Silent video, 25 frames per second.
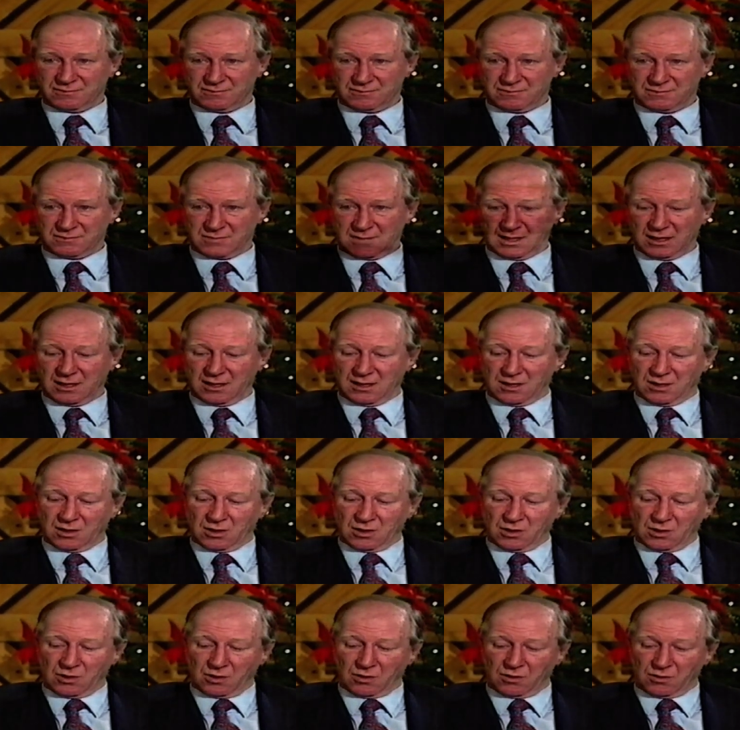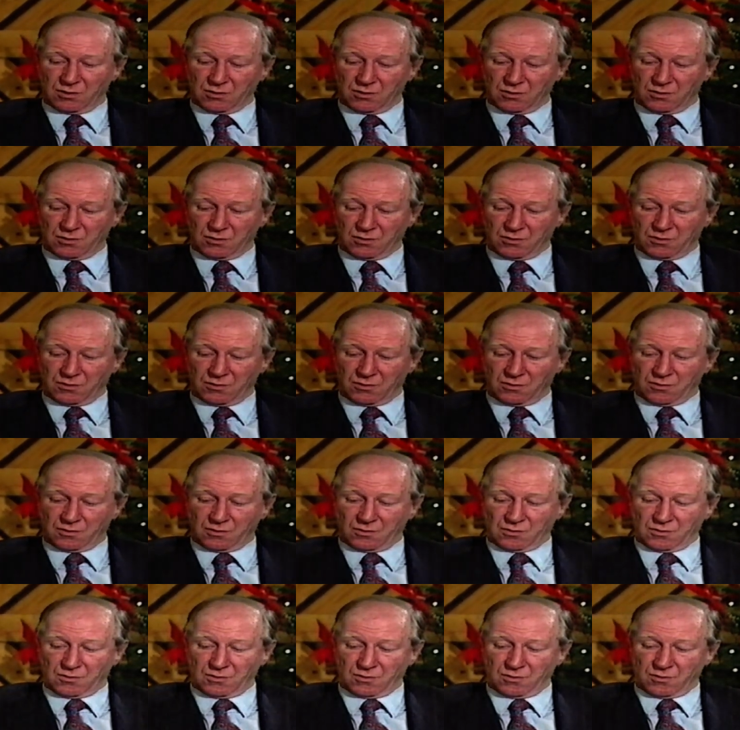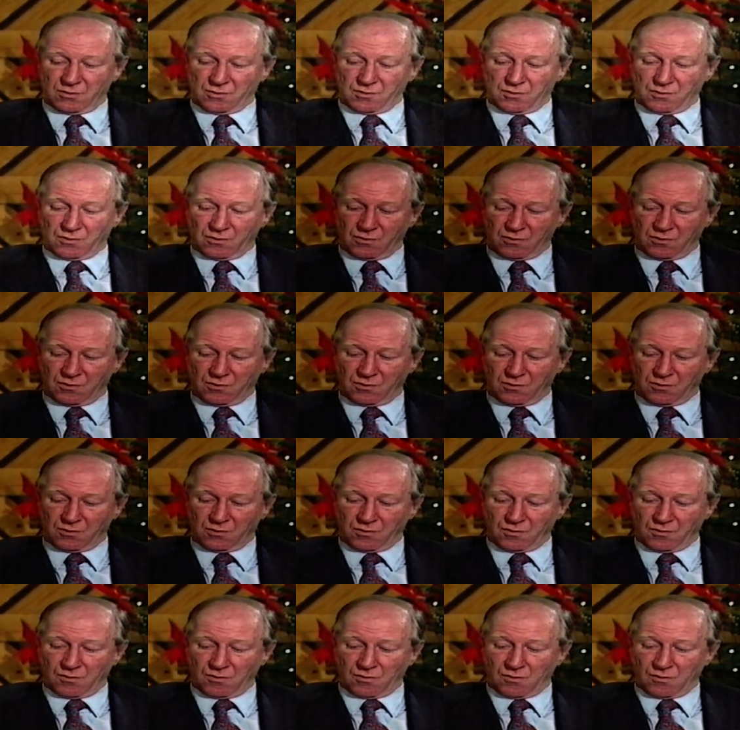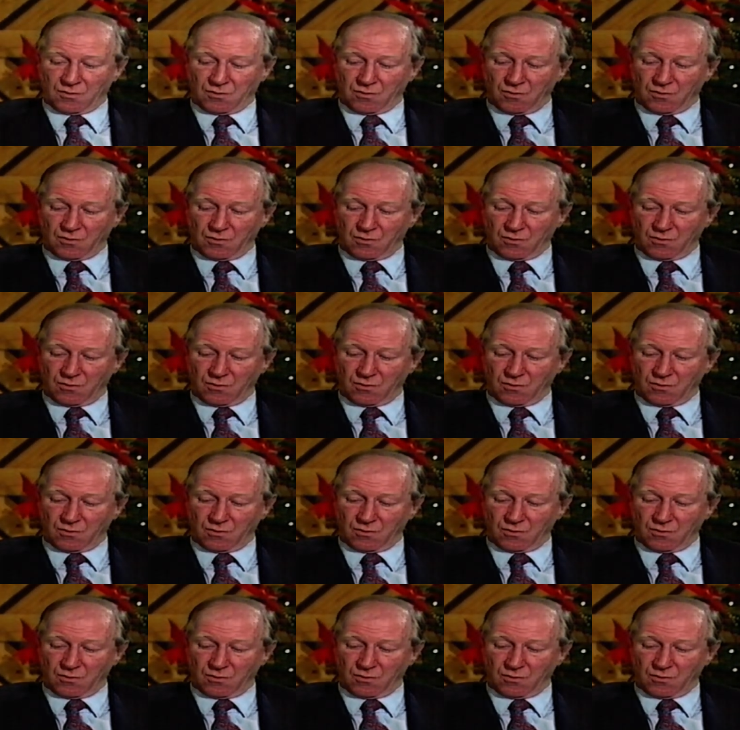(no one is talking)